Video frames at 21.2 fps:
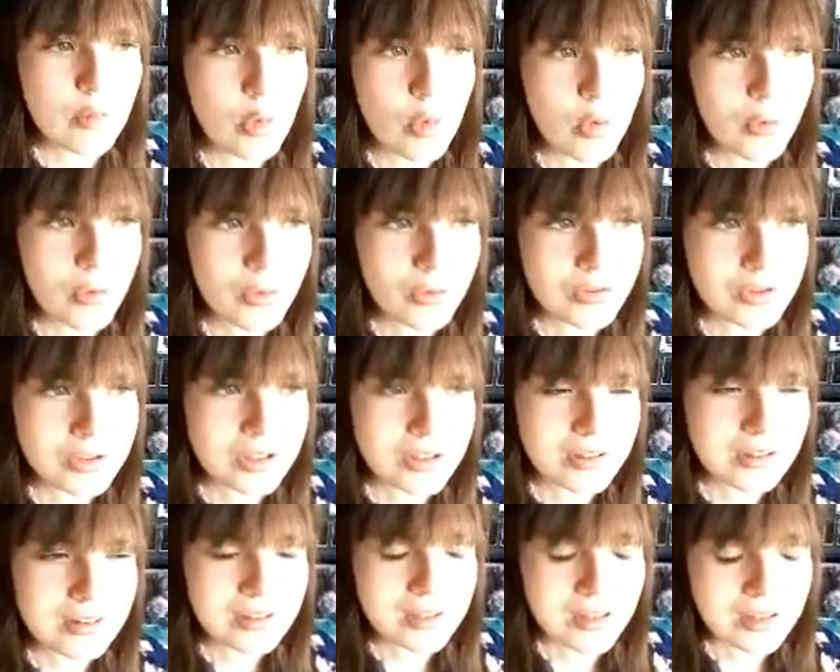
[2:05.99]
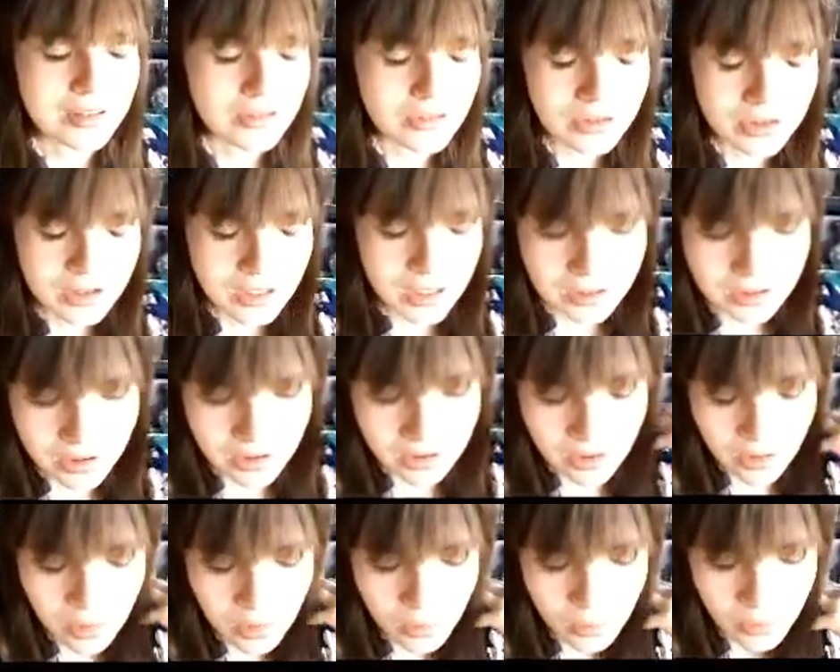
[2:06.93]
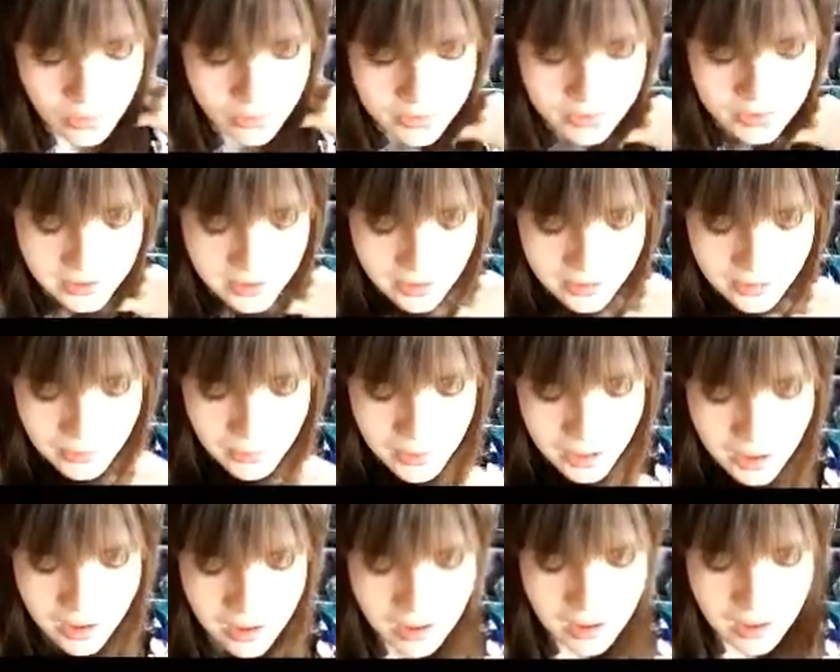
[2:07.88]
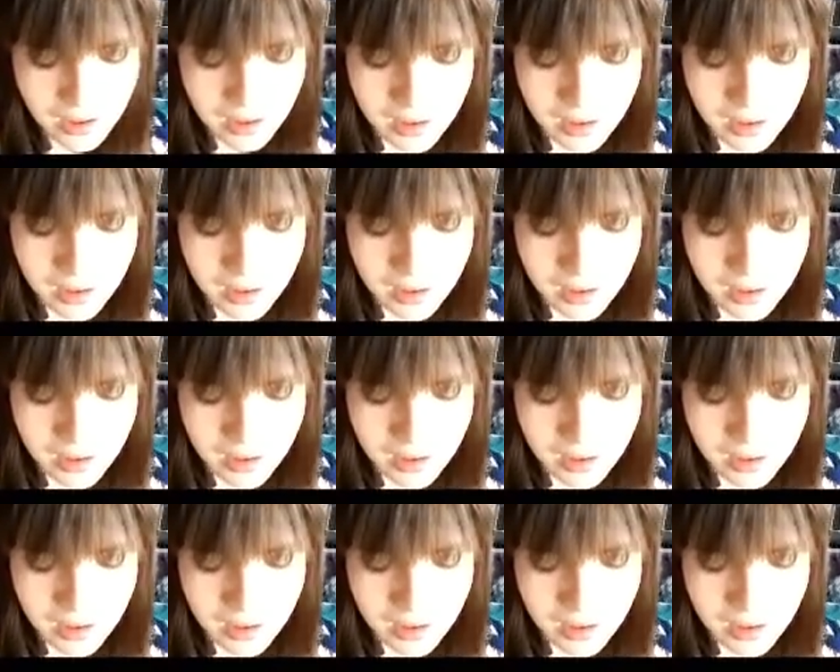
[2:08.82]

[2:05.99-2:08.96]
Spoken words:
The Marauders, it ignited a whole world inside of me.